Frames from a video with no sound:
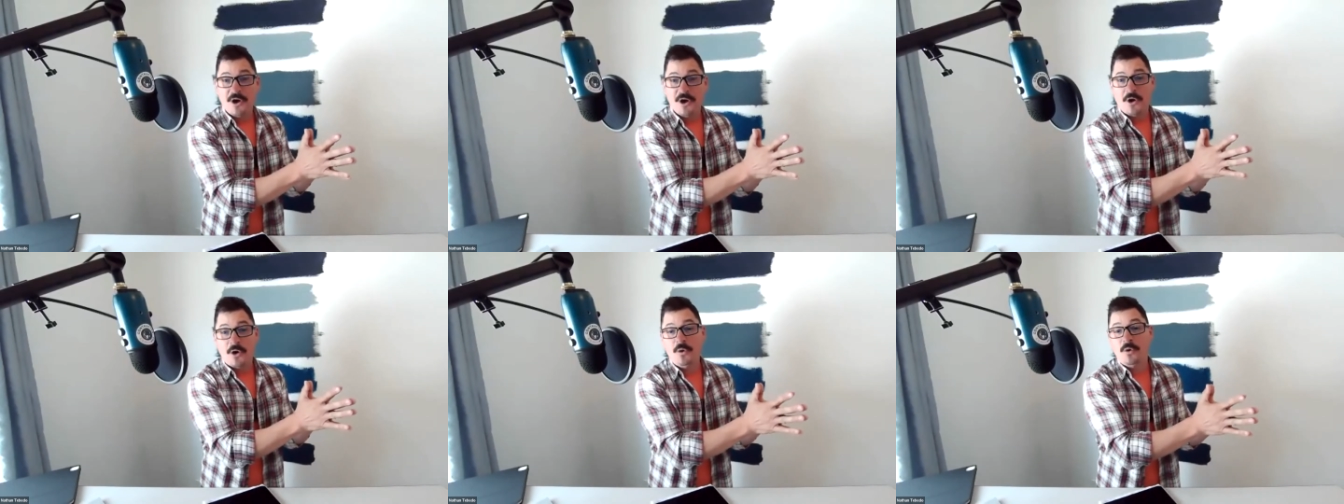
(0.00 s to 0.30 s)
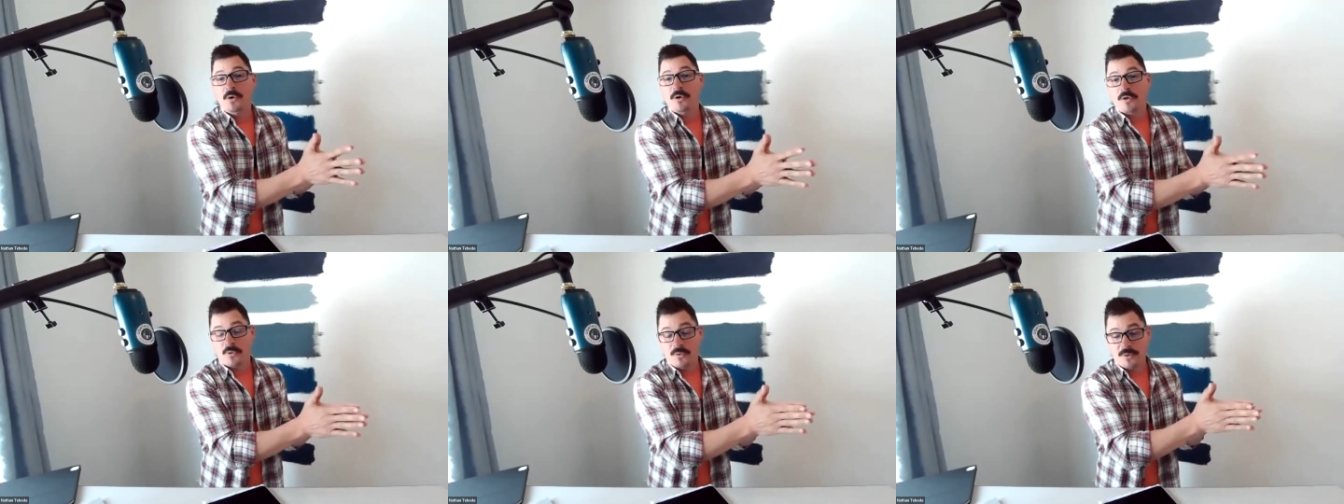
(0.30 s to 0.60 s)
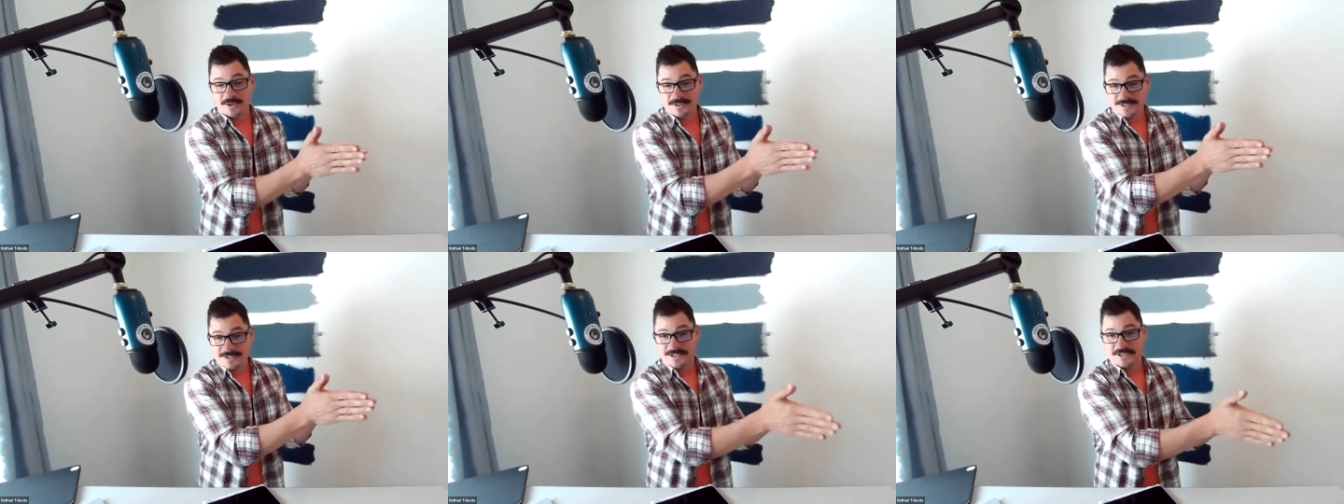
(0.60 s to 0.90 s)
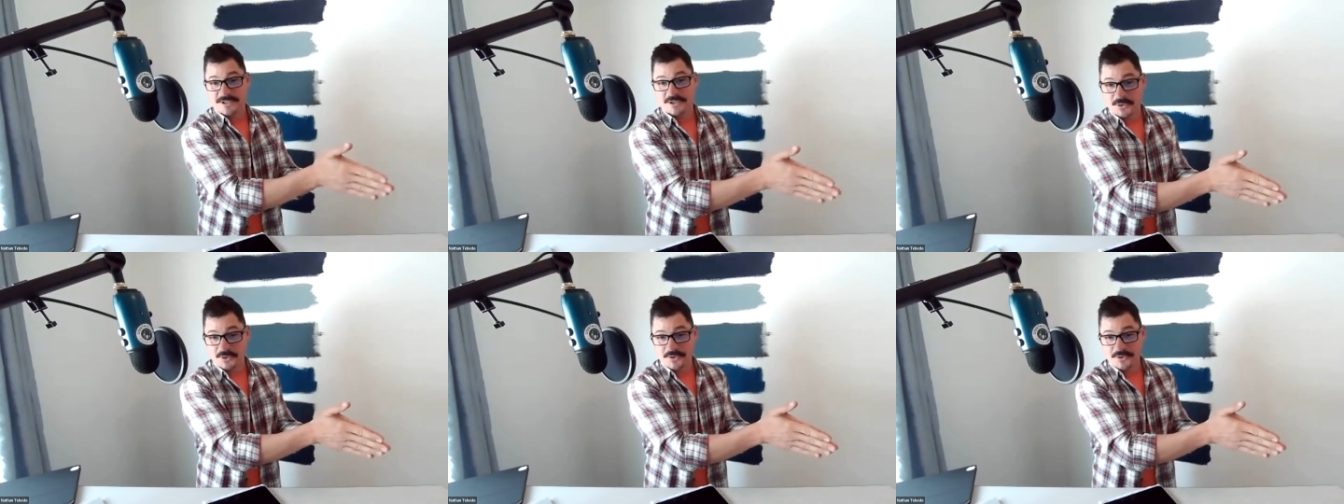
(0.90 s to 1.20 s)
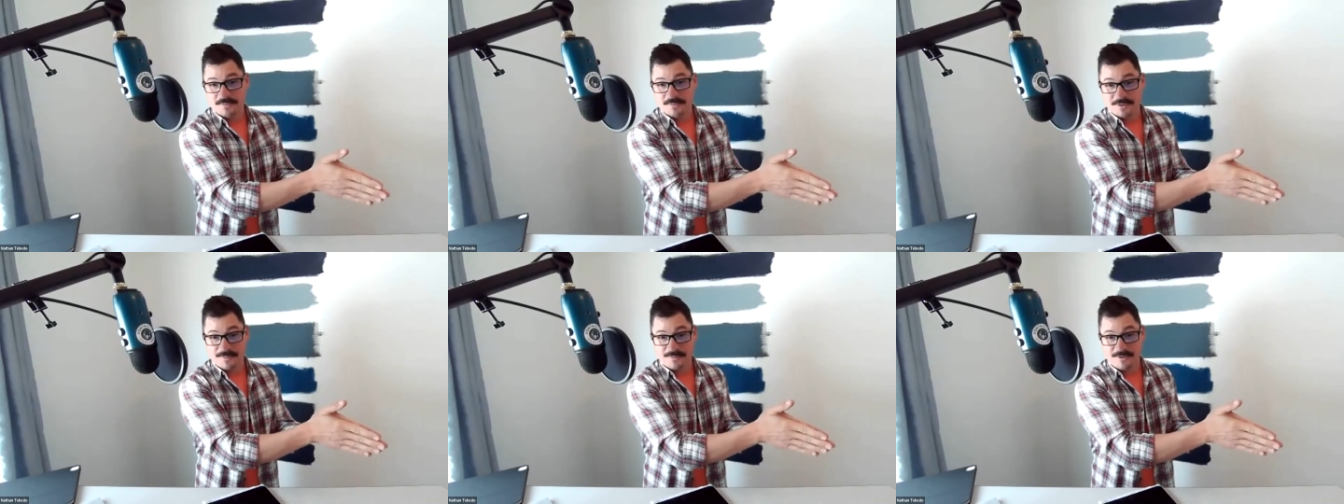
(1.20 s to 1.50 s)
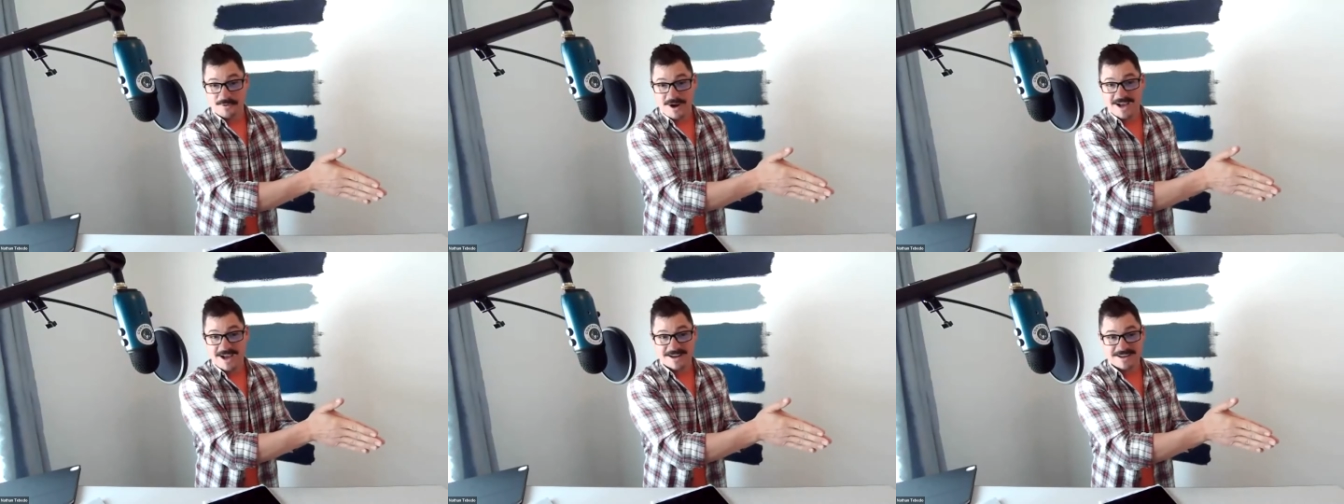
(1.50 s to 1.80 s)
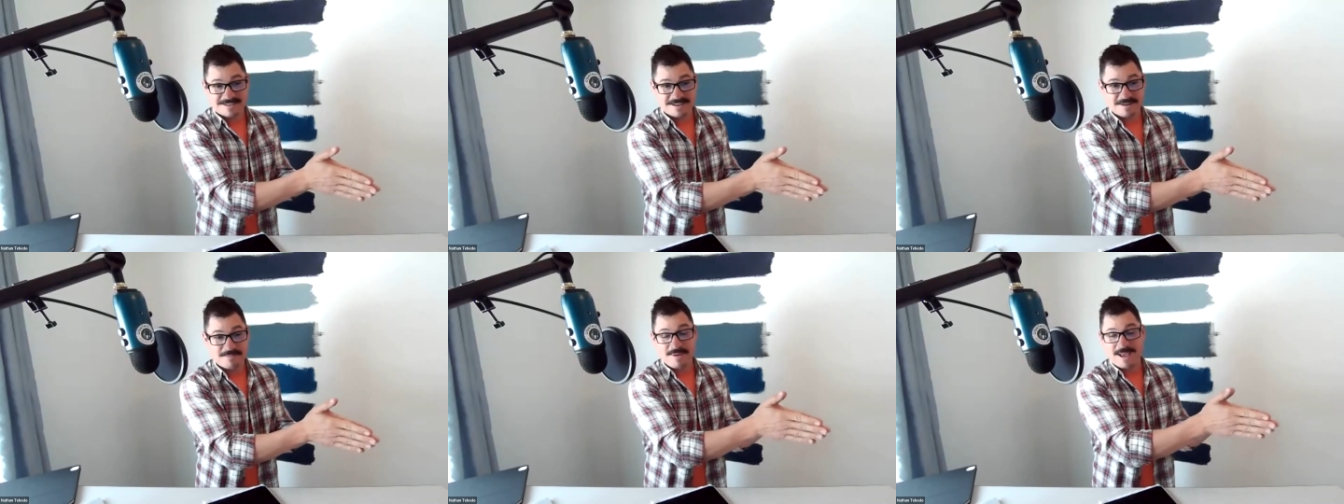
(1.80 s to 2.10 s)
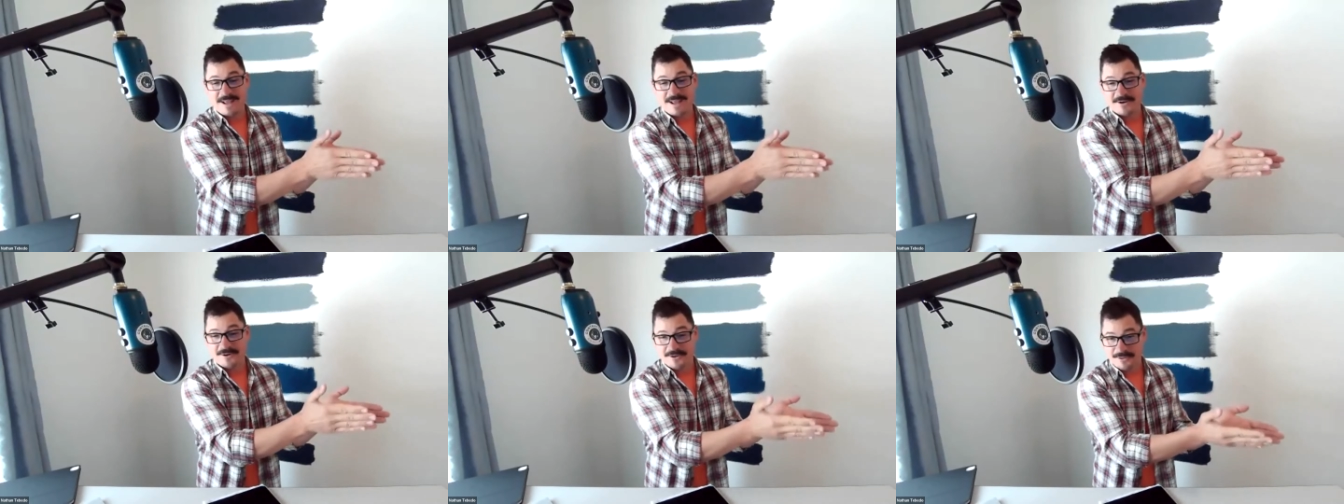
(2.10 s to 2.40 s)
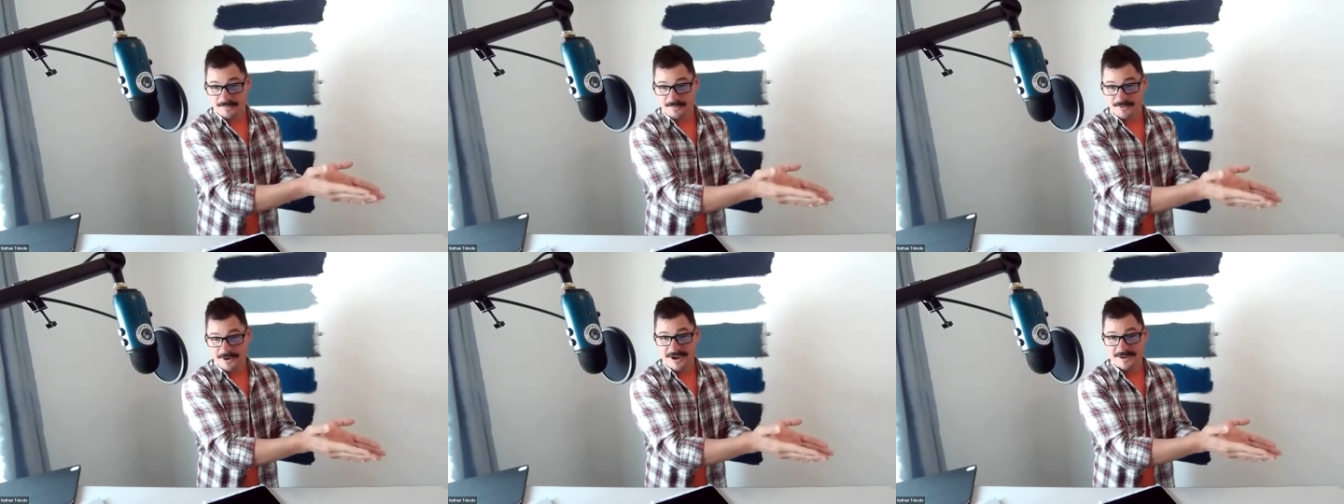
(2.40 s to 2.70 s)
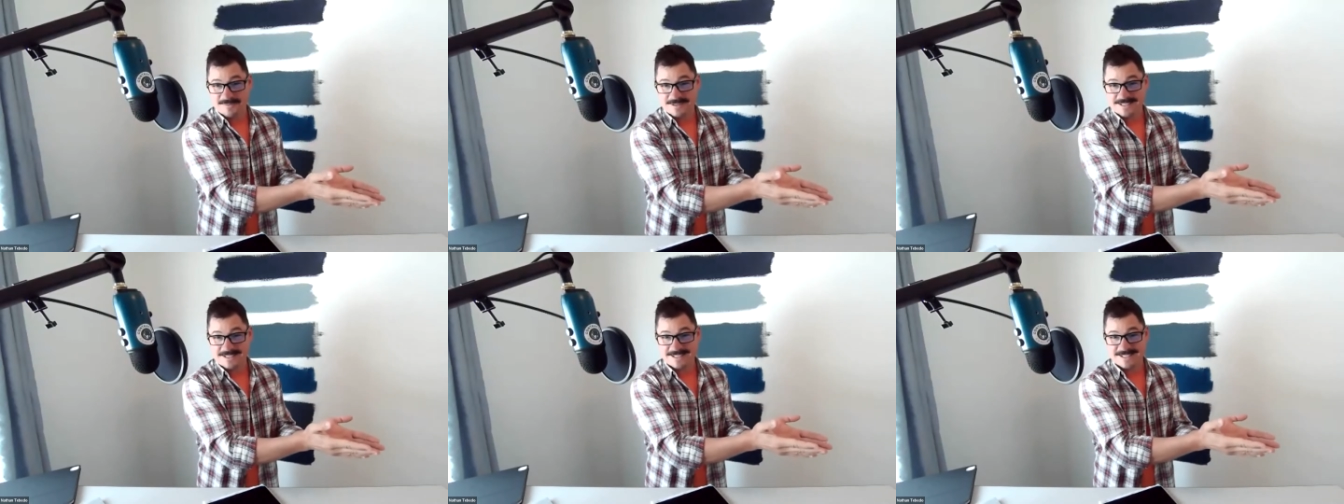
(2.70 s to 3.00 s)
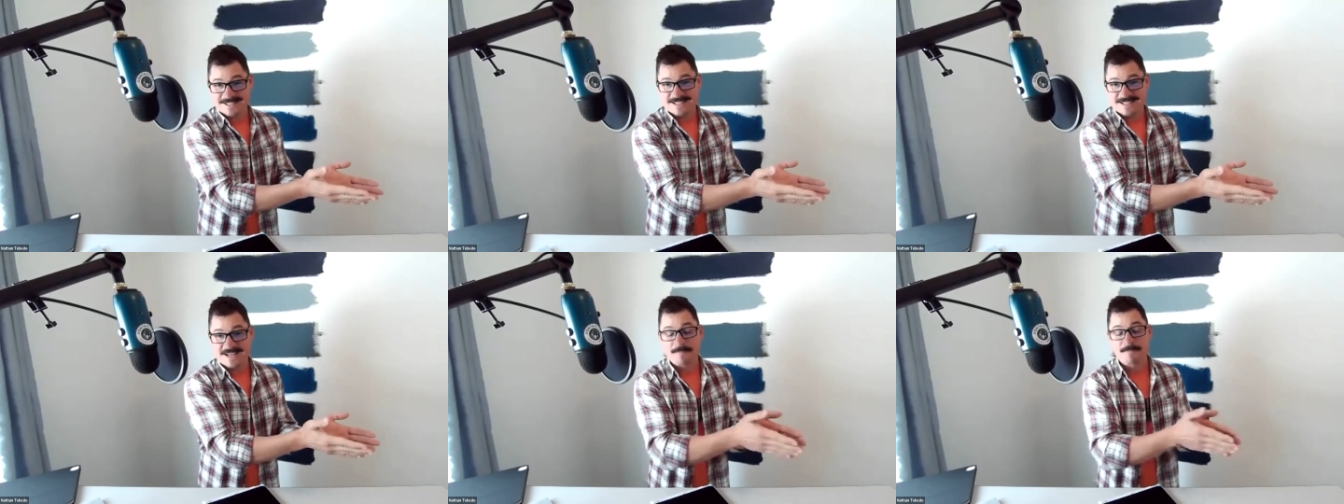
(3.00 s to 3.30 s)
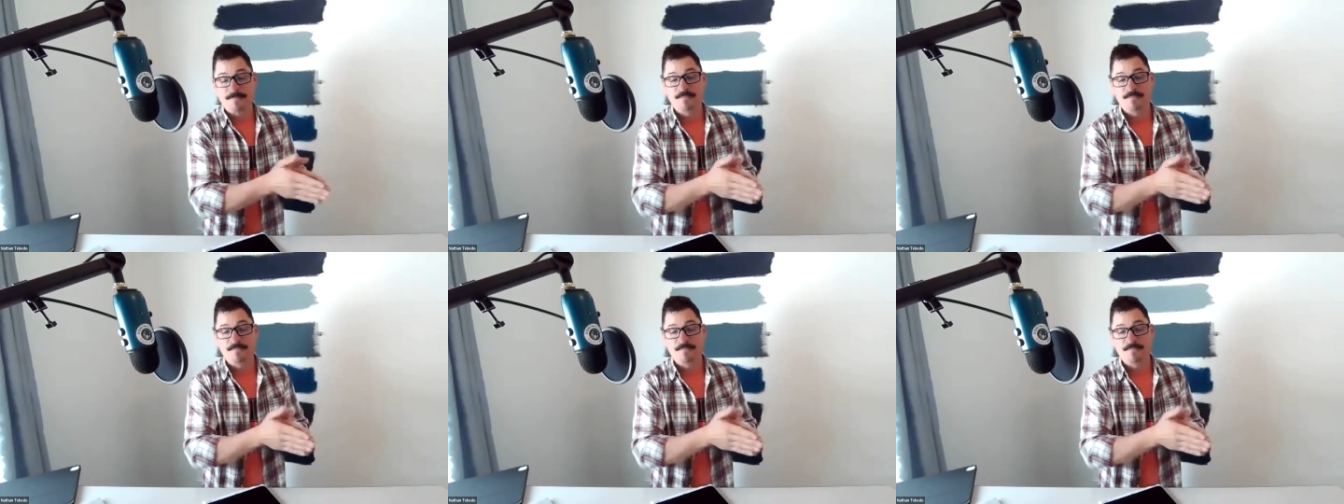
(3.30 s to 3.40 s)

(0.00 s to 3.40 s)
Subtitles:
who are the ones that sold them the product and made all the promises,